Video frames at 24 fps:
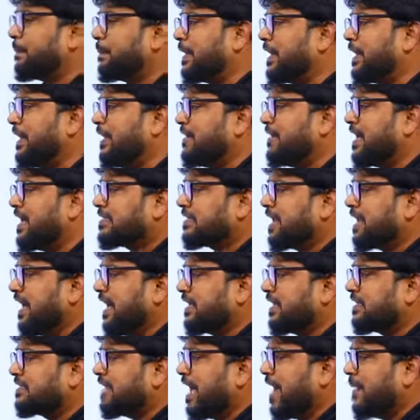previous
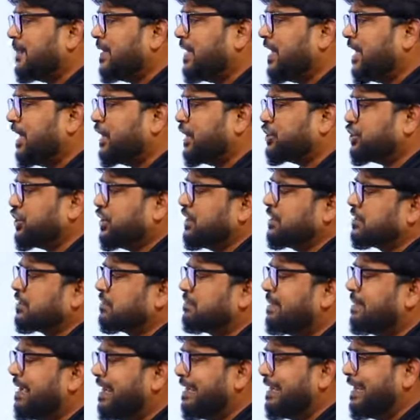examinations.
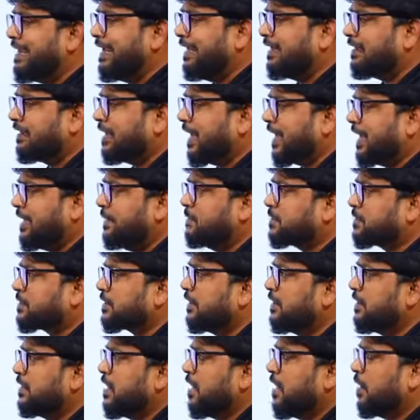Many times,
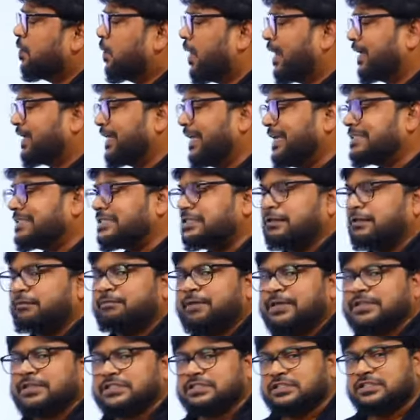what is the
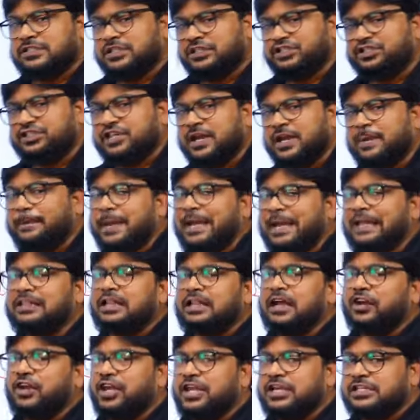first step in
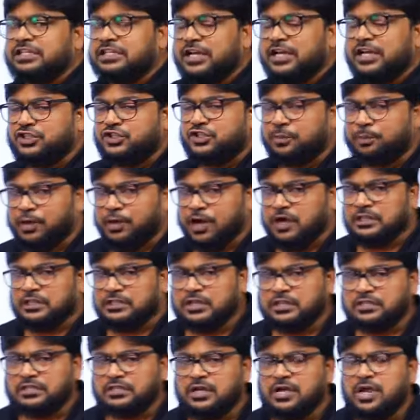the research
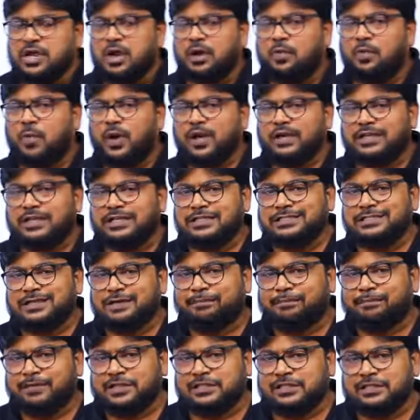process? What is the
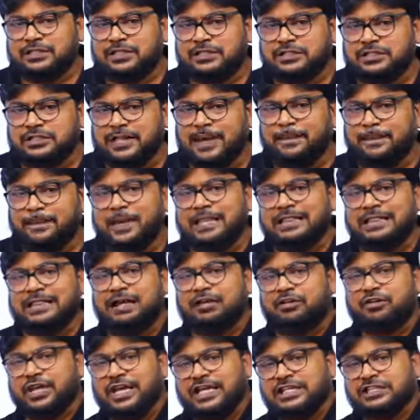first step in the
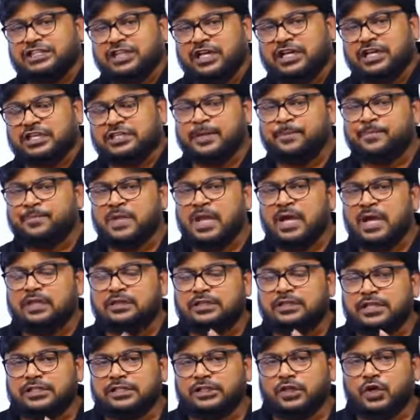research?
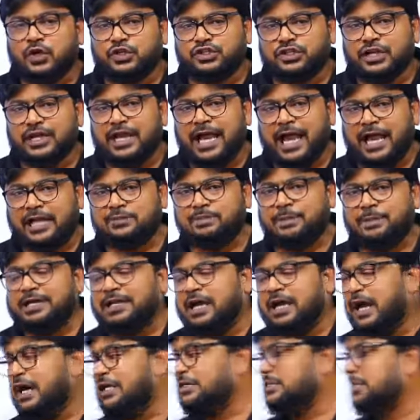This question has been
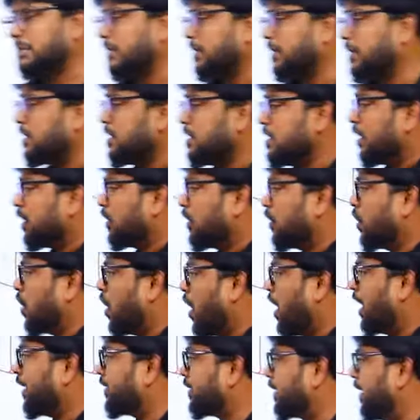asked
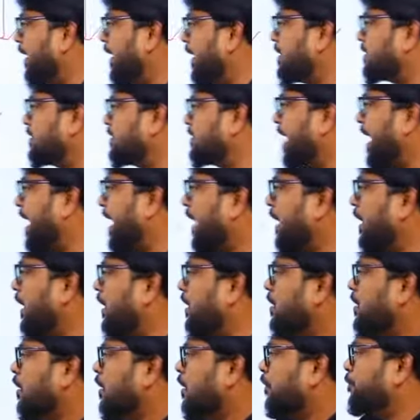not less than
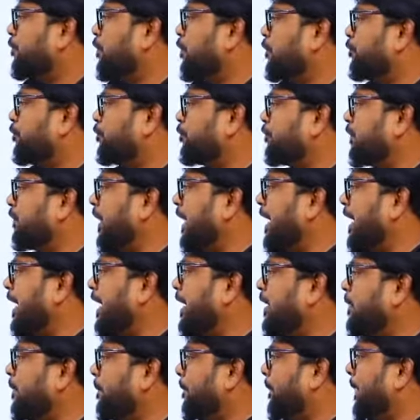
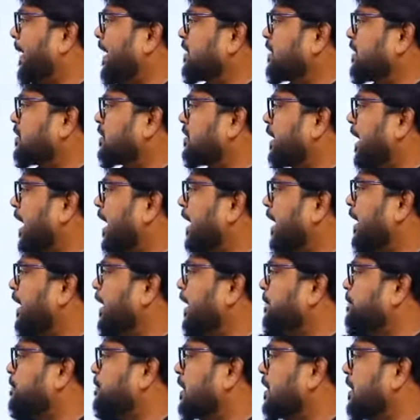15 plus
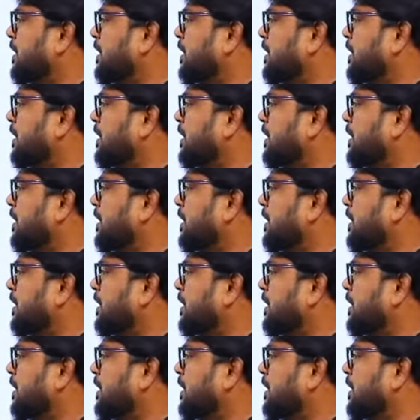times